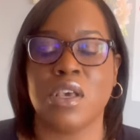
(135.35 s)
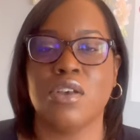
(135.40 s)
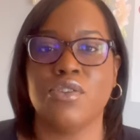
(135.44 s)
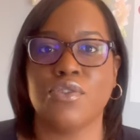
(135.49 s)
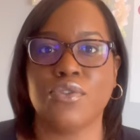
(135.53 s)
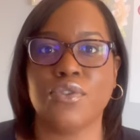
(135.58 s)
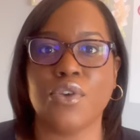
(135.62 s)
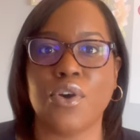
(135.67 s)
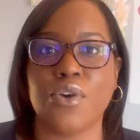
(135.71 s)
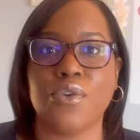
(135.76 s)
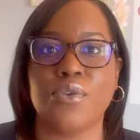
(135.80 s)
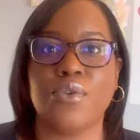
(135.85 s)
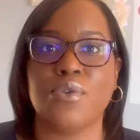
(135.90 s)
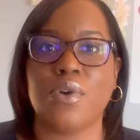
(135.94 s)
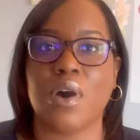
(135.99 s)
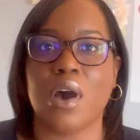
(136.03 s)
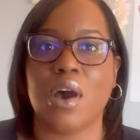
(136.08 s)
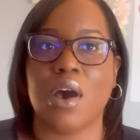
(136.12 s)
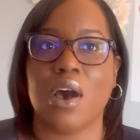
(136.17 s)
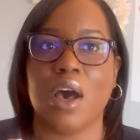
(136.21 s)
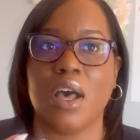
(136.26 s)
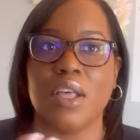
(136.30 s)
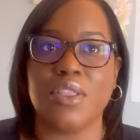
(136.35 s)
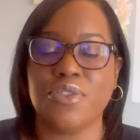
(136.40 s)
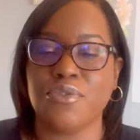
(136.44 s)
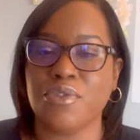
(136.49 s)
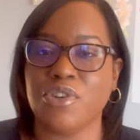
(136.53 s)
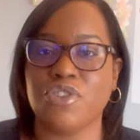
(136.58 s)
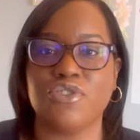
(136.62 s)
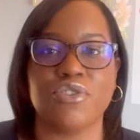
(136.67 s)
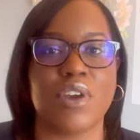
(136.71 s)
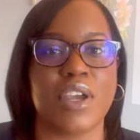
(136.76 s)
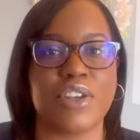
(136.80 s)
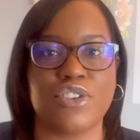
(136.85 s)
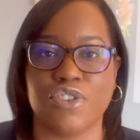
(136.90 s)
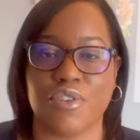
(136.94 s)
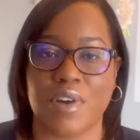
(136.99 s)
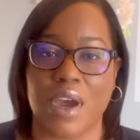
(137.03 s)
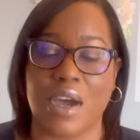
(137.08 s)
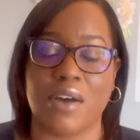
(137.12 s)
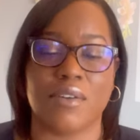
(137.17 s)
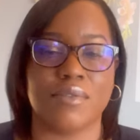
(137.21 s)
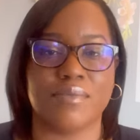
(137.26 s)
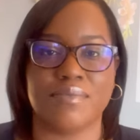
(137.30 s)
So three strikes
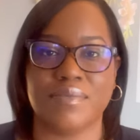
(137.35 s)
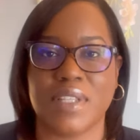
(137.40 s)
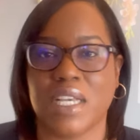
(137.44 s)
you're out.